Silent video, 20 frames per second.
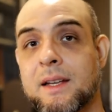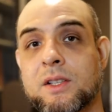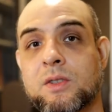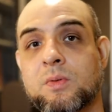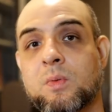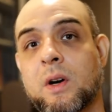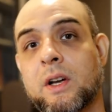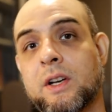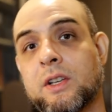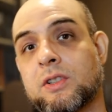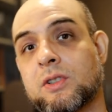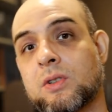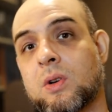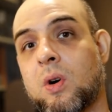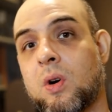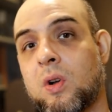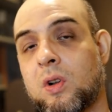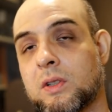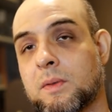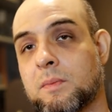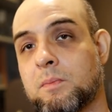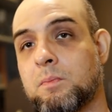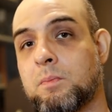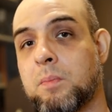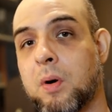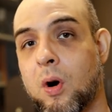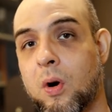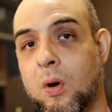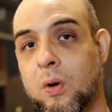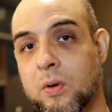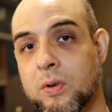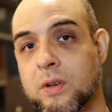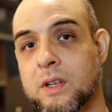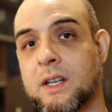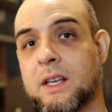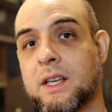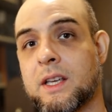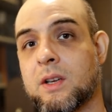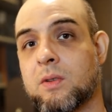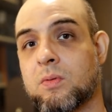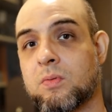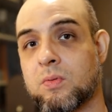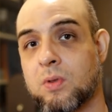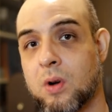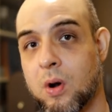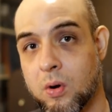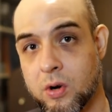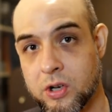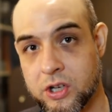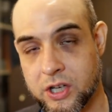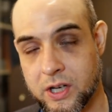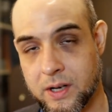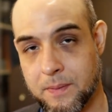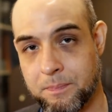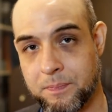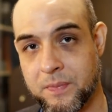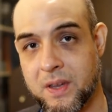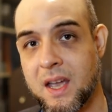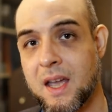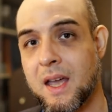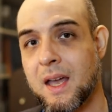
is what is called bone erosion.